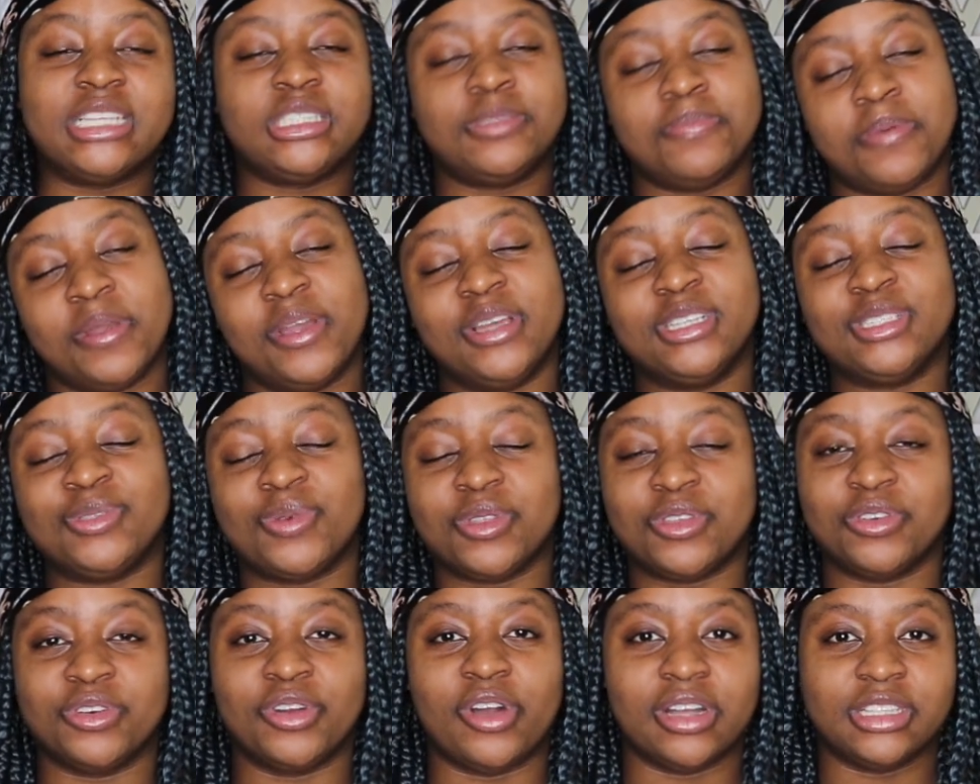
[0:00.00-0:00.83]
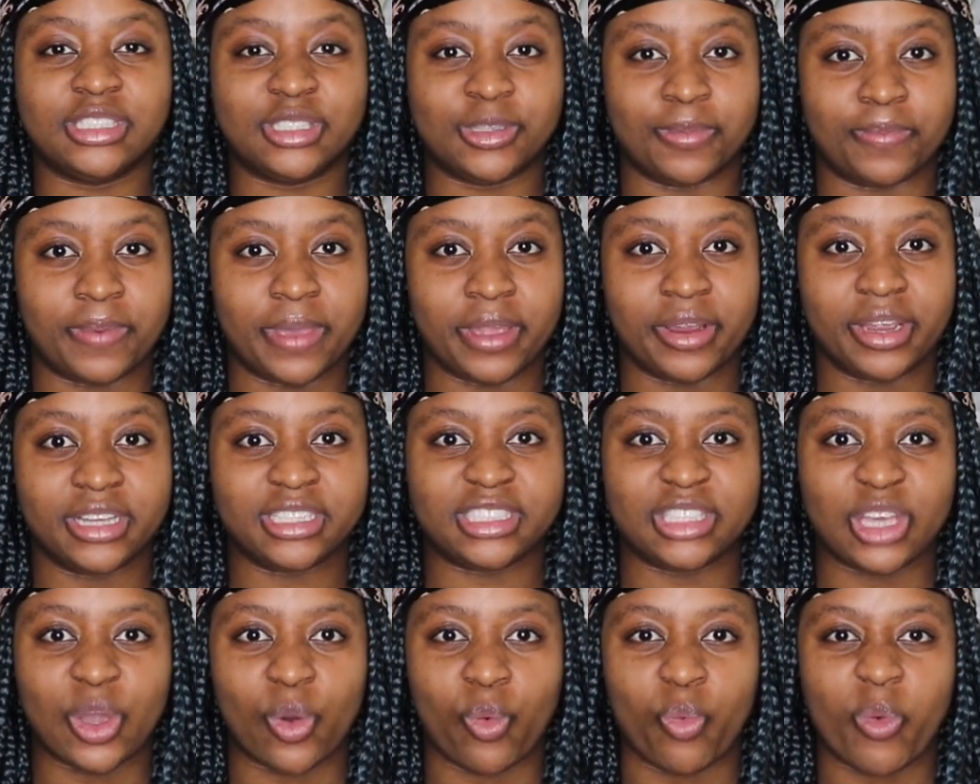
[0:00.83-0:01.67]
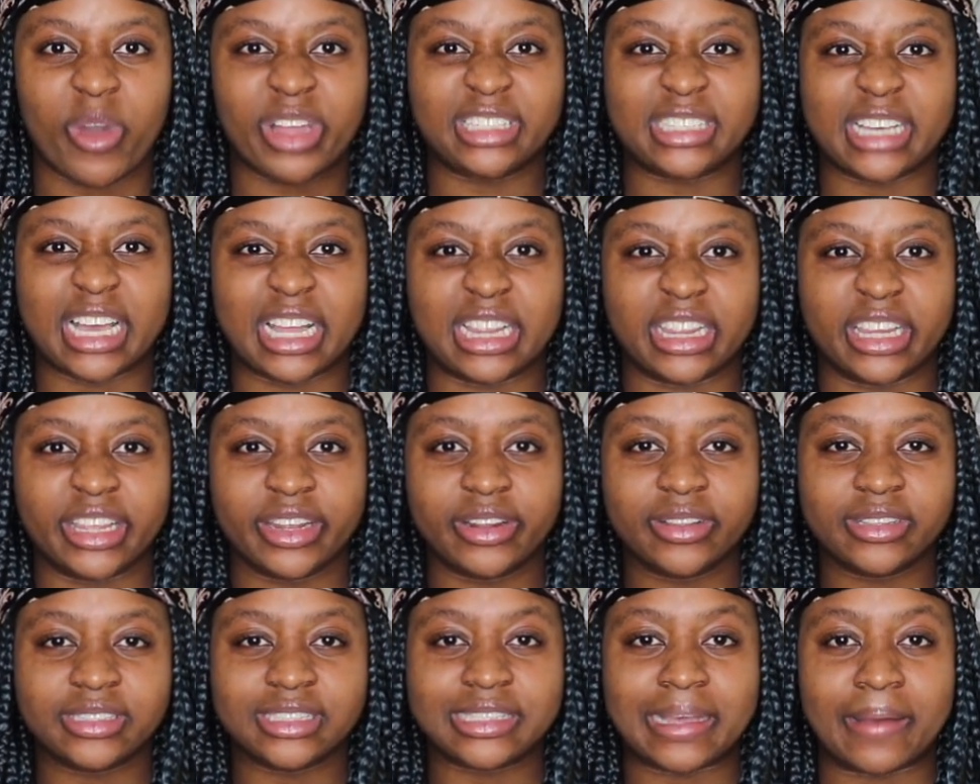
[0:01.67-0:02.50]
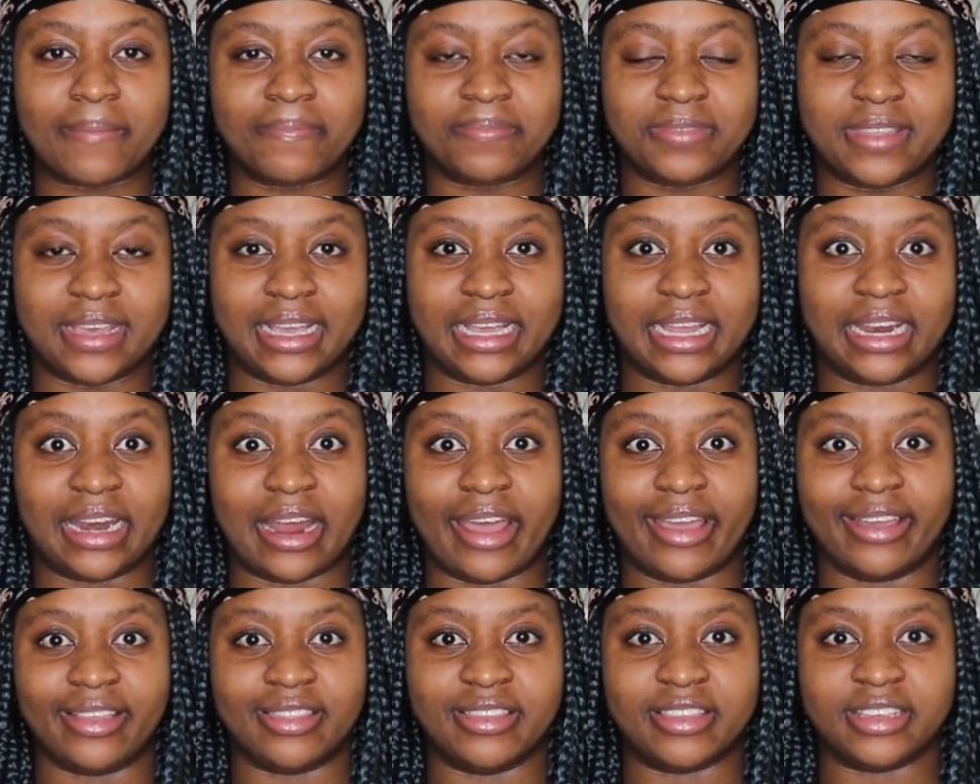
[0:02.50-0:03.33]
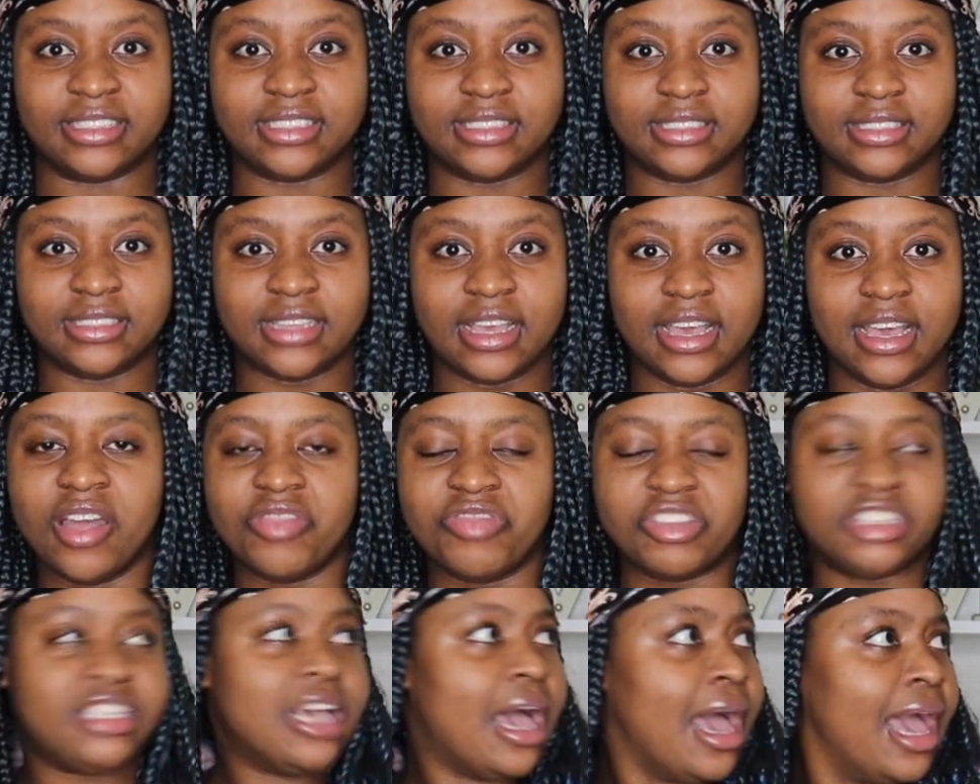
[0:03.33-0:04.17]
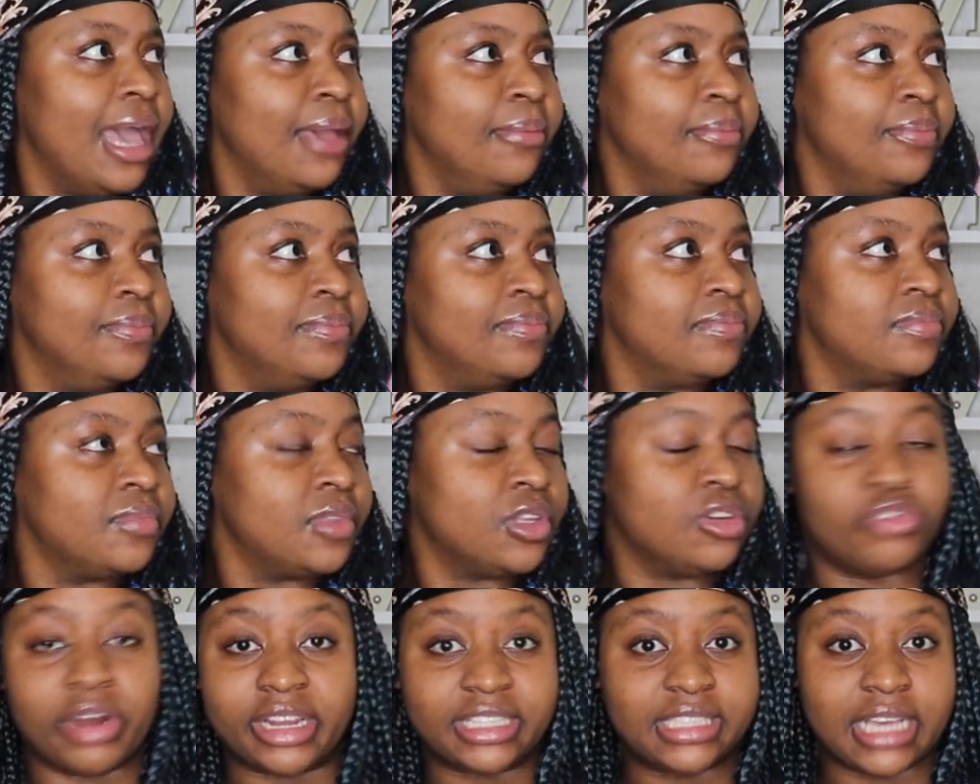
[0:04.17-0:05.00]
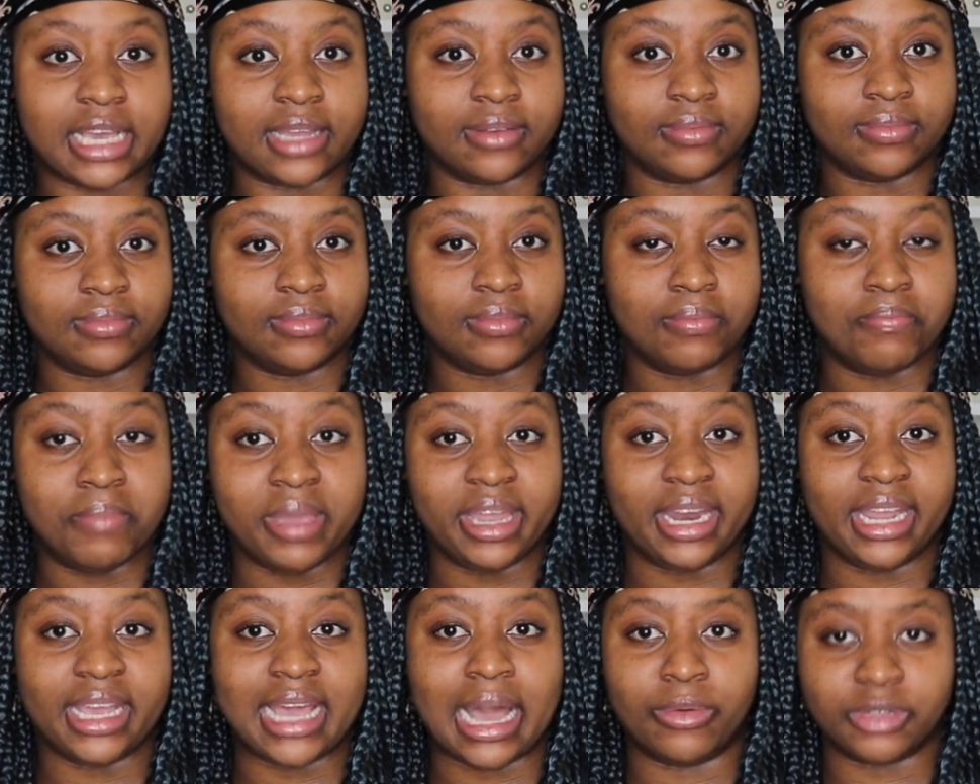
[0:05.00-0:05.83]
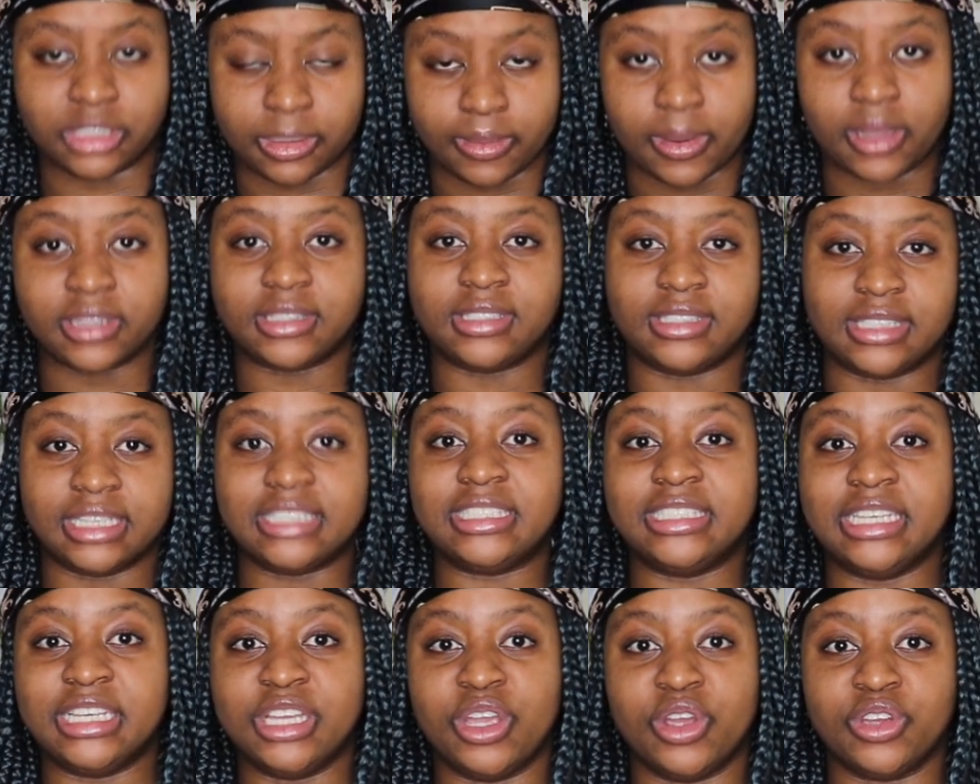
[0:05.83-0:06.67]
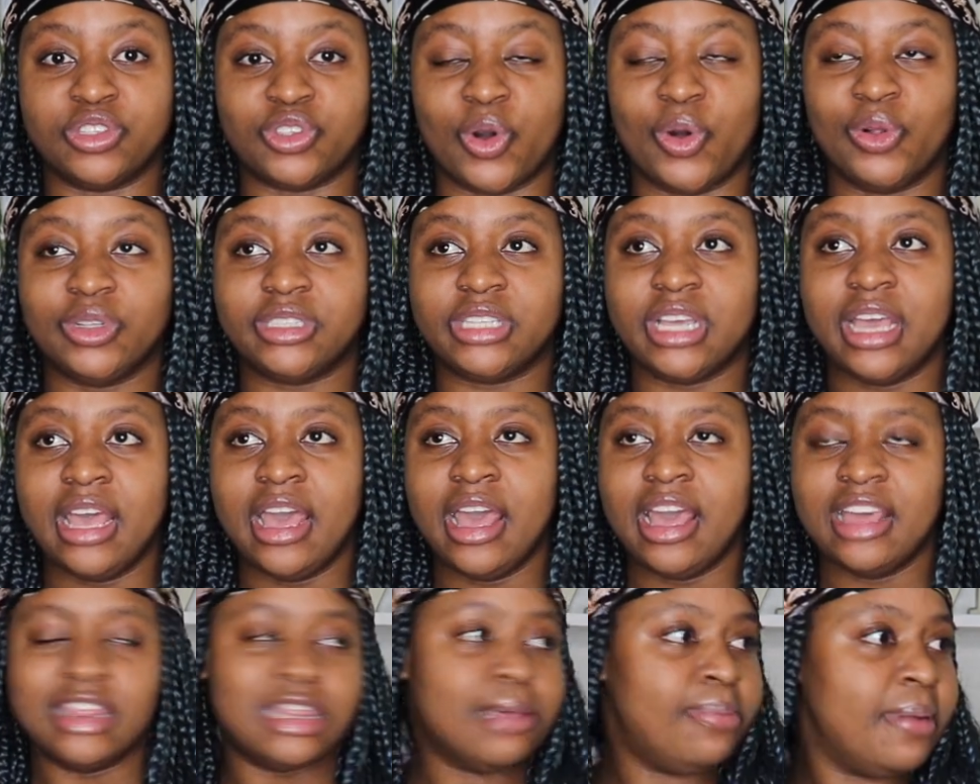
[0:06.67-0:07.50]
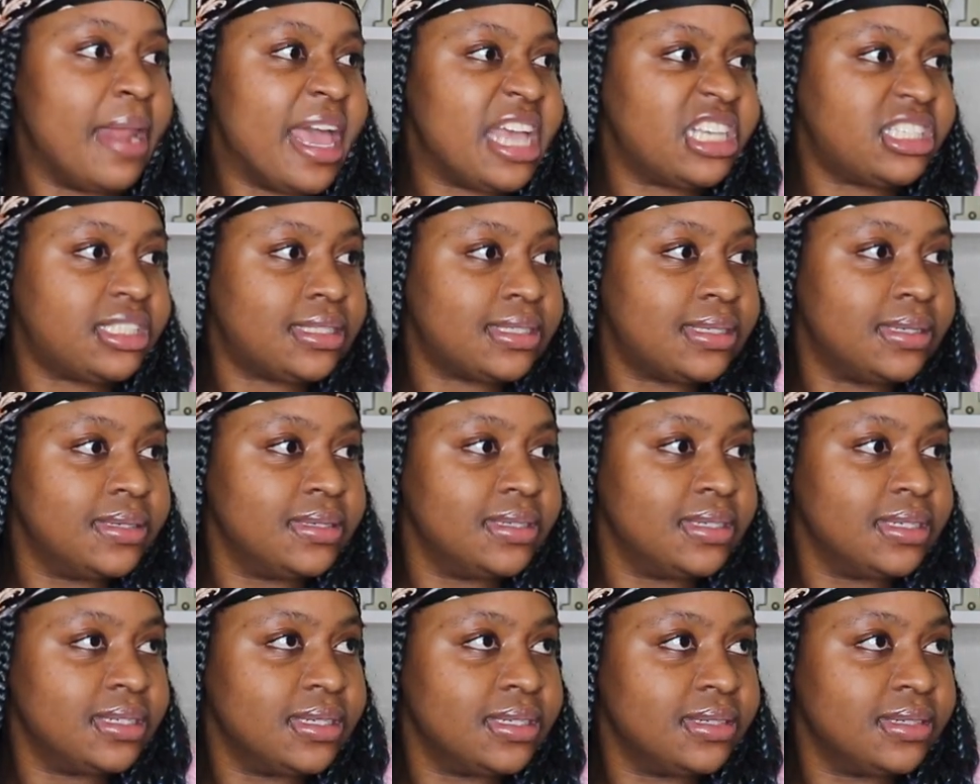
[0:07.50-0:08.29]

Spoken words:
experience with regards to periods went a little something like this. The time, grade 10, meaning I was about 16 years old. The place,